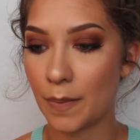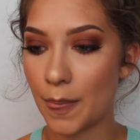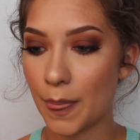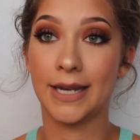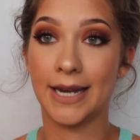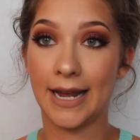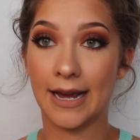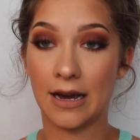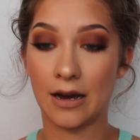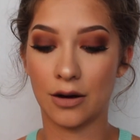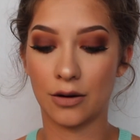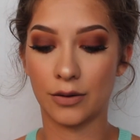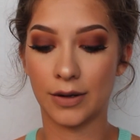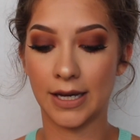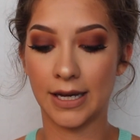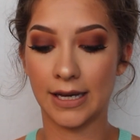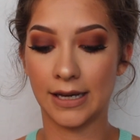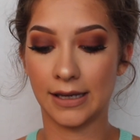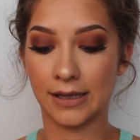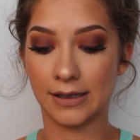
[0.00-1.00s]
Now
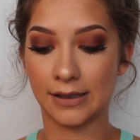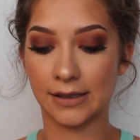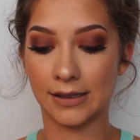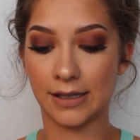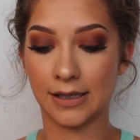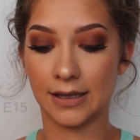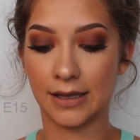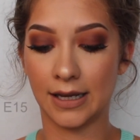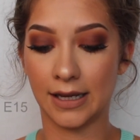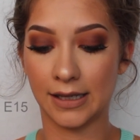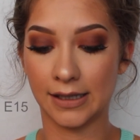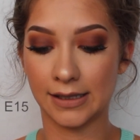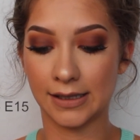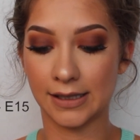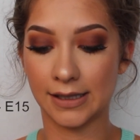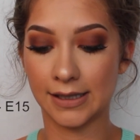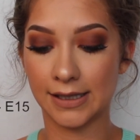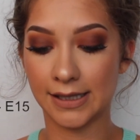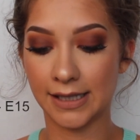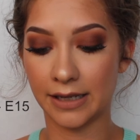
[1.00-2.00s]
is
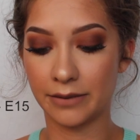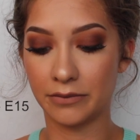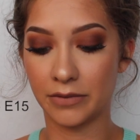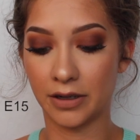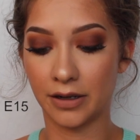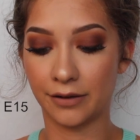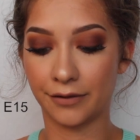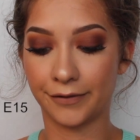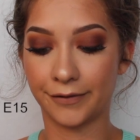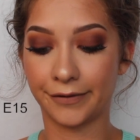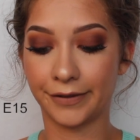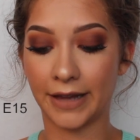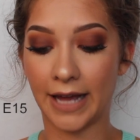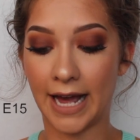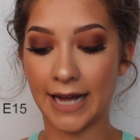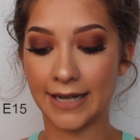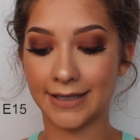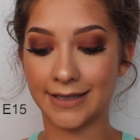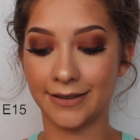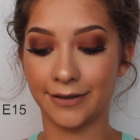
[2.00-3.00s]
this Sigma
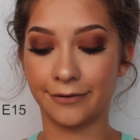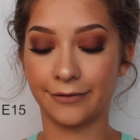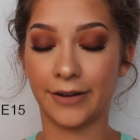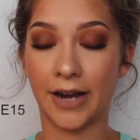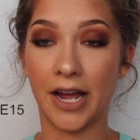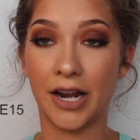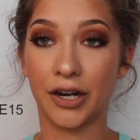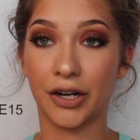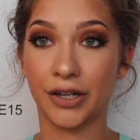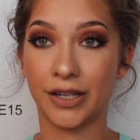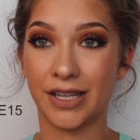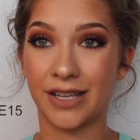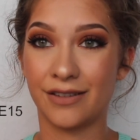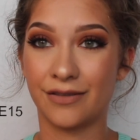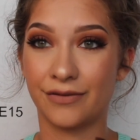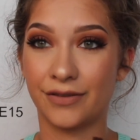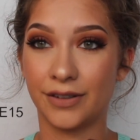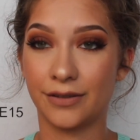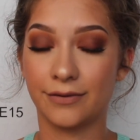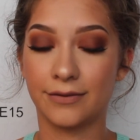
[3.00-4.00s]
Flat Definer
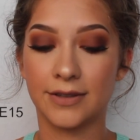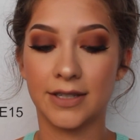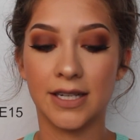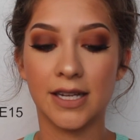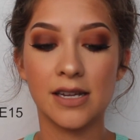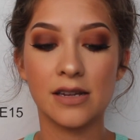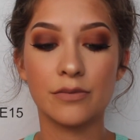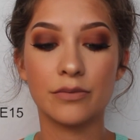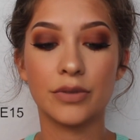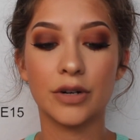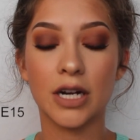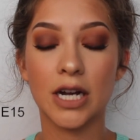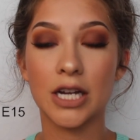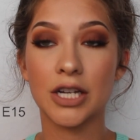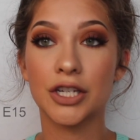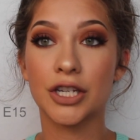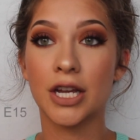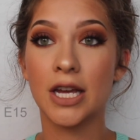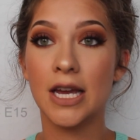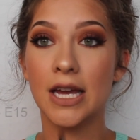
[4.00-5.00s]
E15
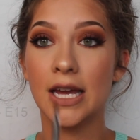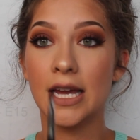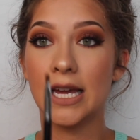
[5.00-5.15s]
brush.